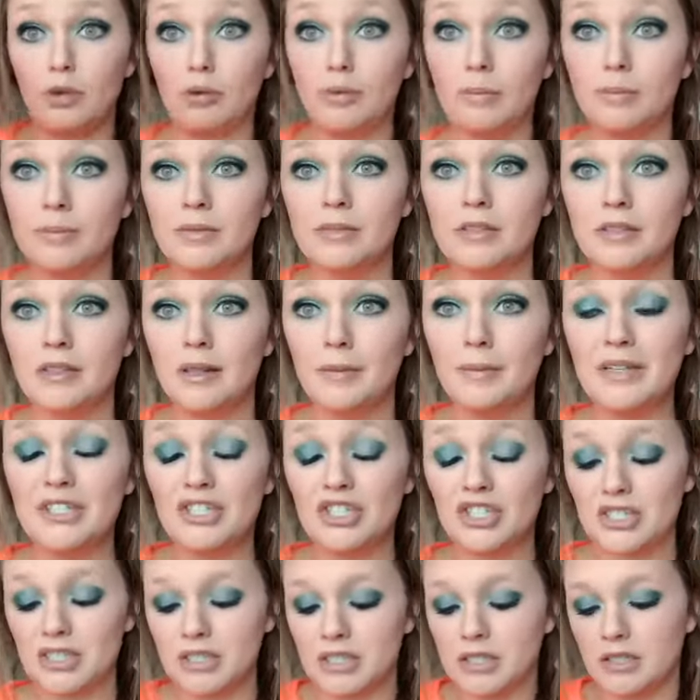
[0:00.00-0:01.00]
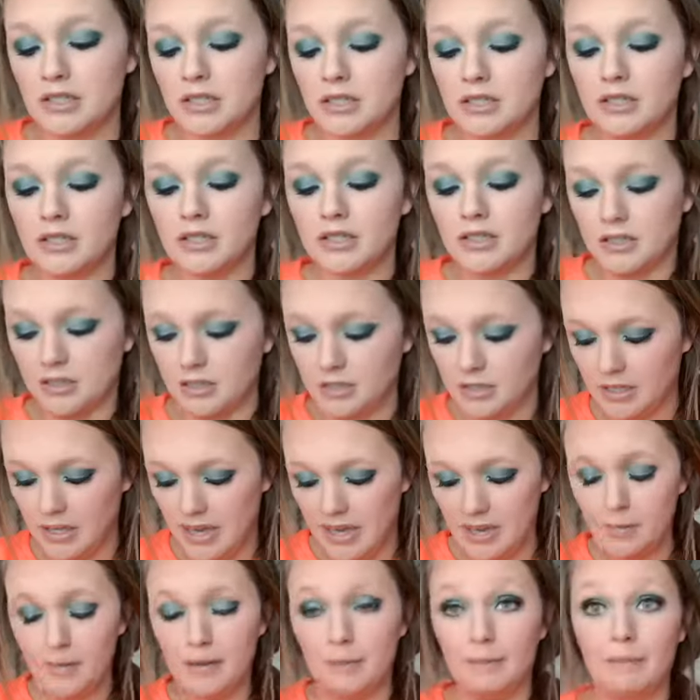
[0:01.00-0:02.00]
Oops, let me just,
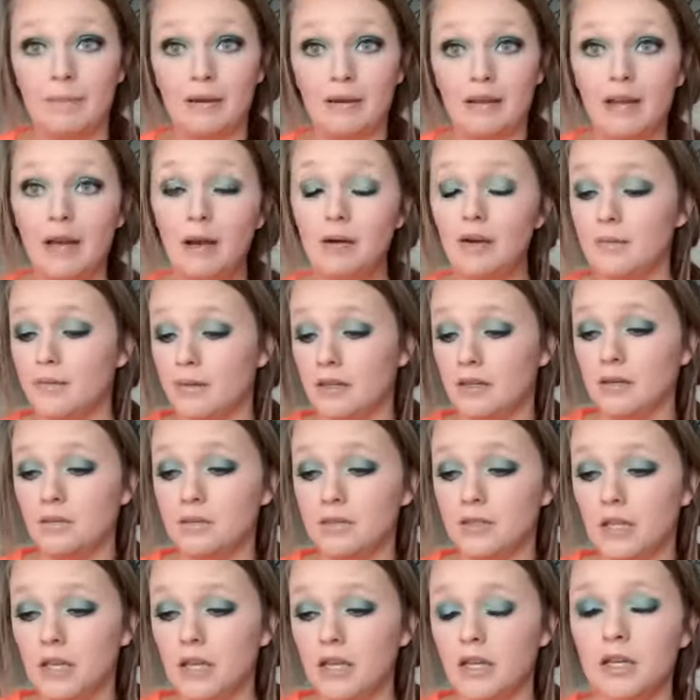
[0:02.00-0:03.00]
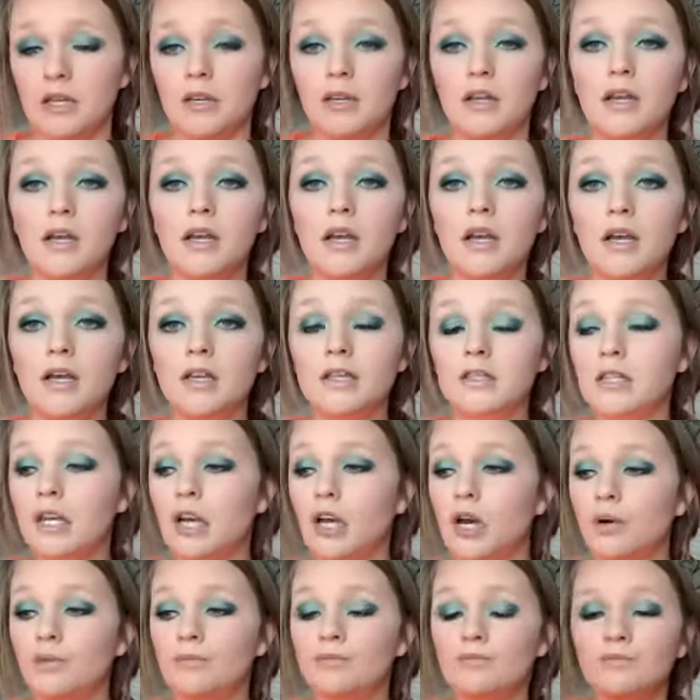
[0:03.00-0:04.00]
I've been, I've been upset.
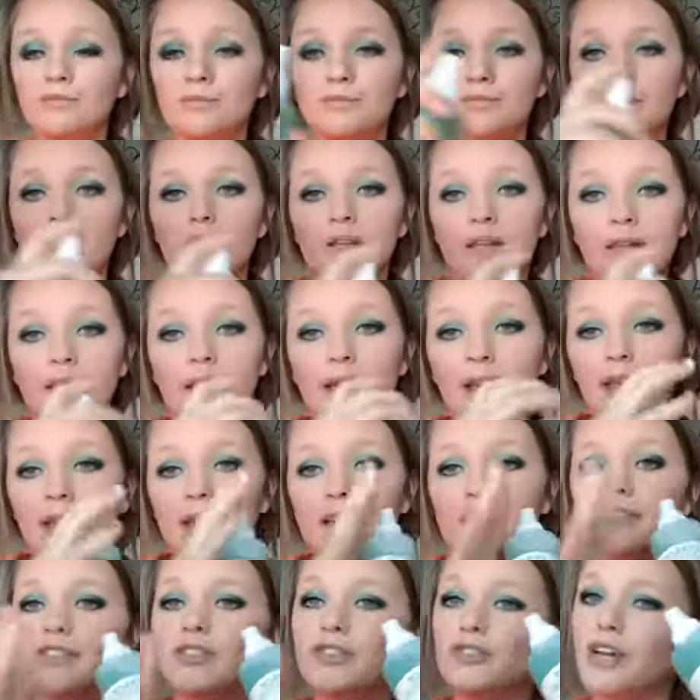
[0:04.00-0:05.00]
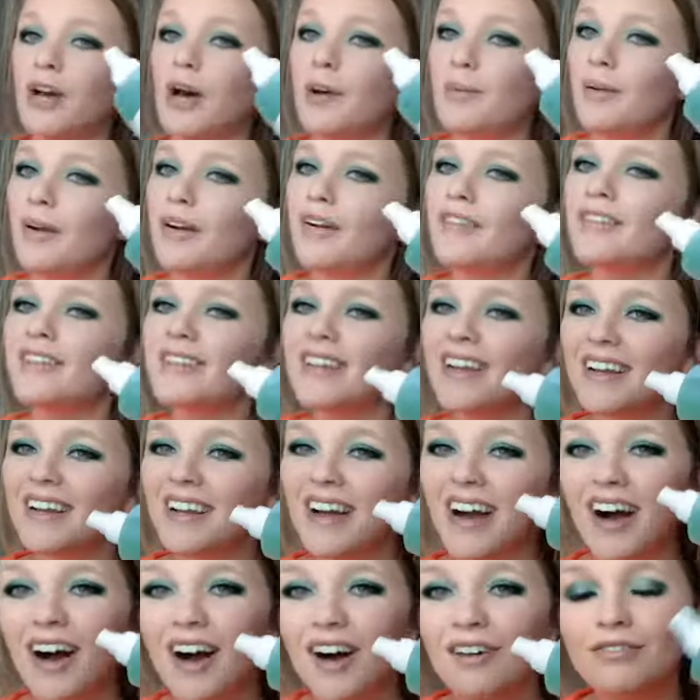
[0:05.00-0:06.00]
So, and to top everything
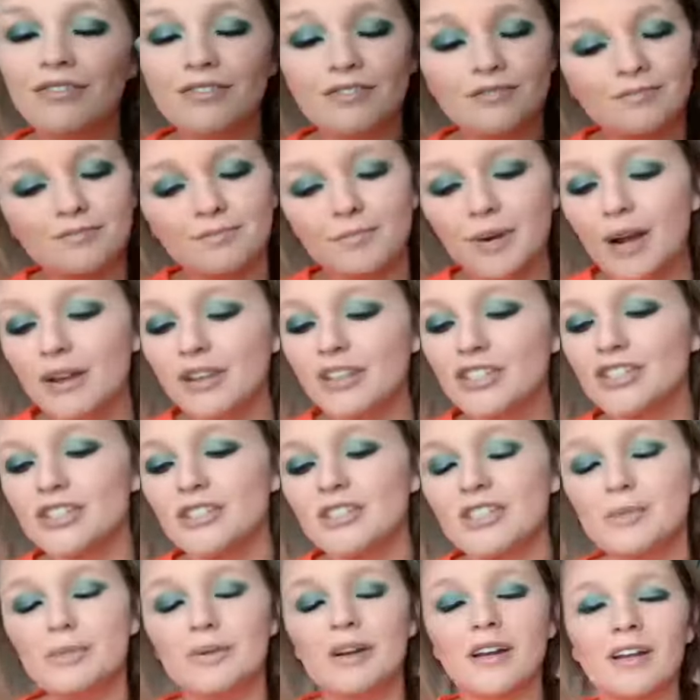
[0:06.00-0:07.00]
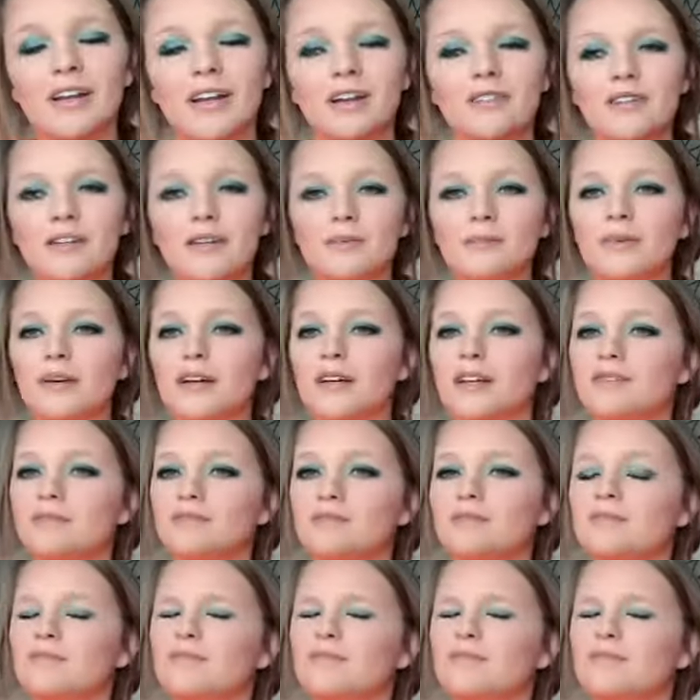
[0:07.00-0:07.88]
off, probably shouldn't spray it over it, but